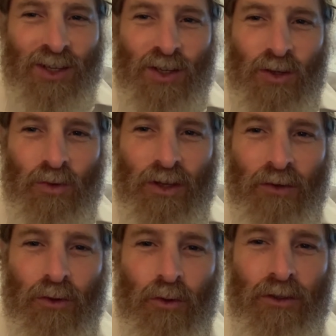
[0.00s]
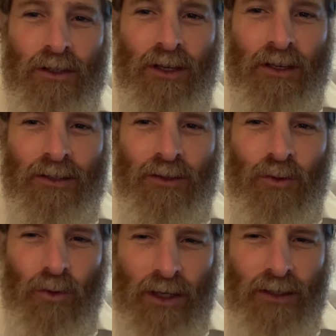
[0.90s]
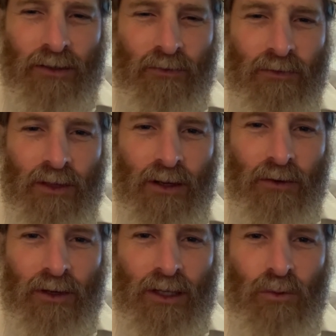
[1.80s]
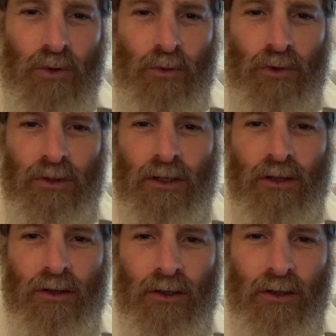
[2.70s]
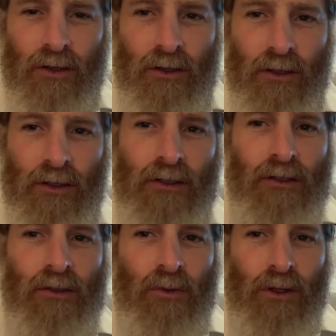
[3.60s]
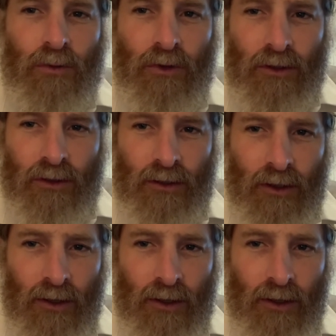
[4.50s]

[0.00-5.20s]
So we have Thursday twice. Now, as we pointed out halachically, this is the way it works.